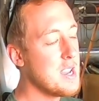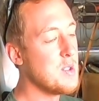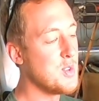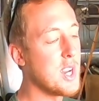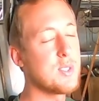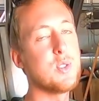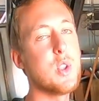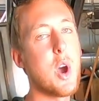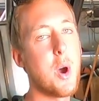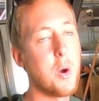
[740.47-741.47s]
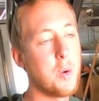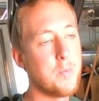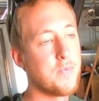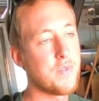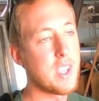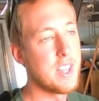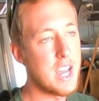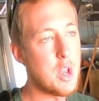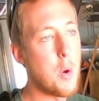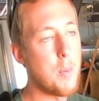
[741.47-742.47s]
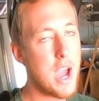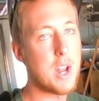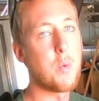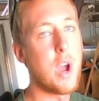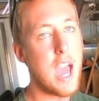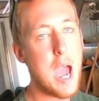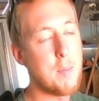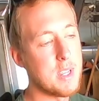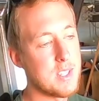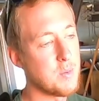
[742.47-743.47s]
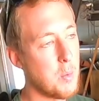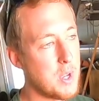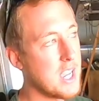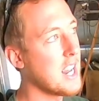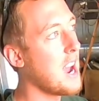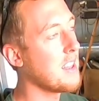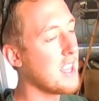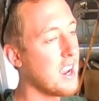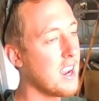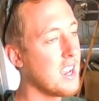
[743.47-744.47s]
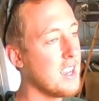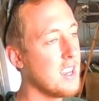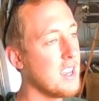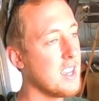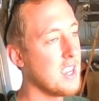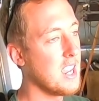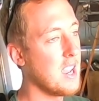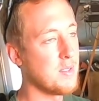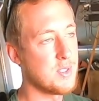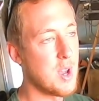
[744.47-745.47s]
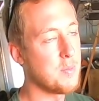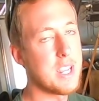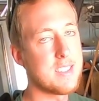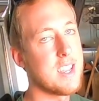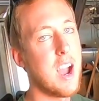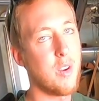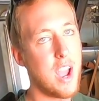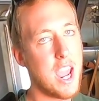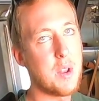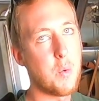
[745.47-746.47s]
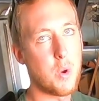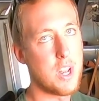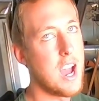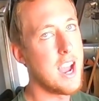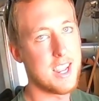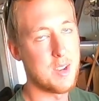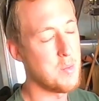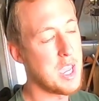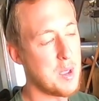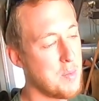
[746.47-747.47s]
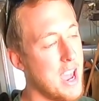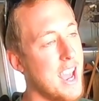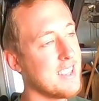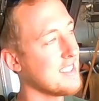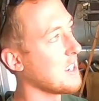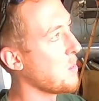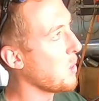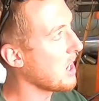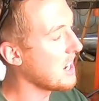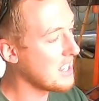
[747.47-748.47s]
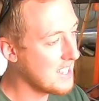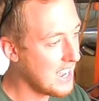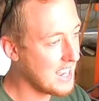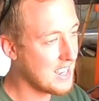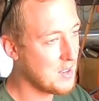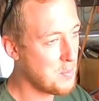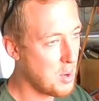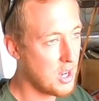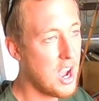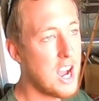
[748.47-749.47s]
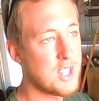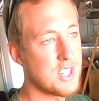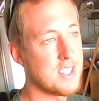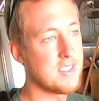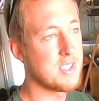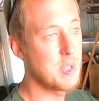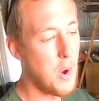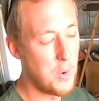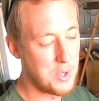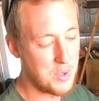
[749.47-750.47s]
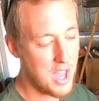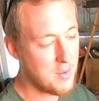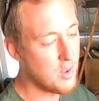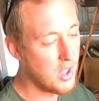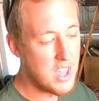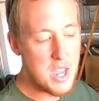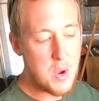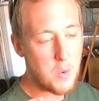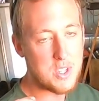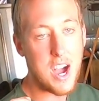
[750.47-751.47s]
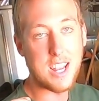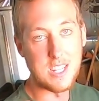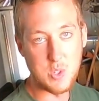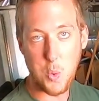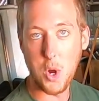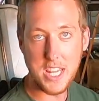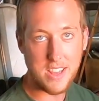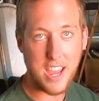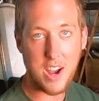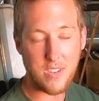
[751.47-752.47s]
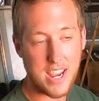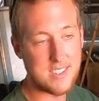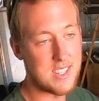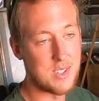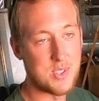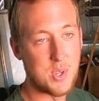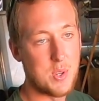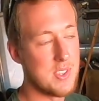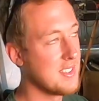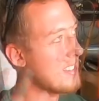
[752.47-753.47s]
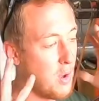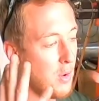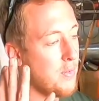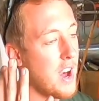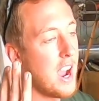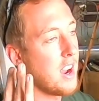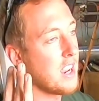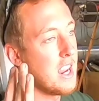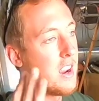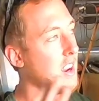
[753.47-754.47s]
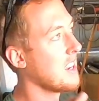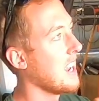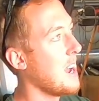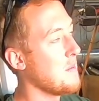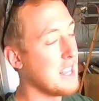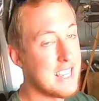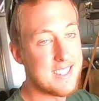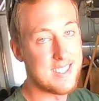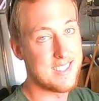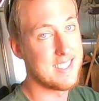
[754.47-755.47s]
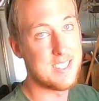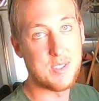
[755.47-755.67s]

just know that no matter what happens when we get out there, if something's not right, we're not gonna make it pass. Like, we're gonna take precautions to a whole new level. We're talking 20-layer racing suits, full fire gear. I mean, this is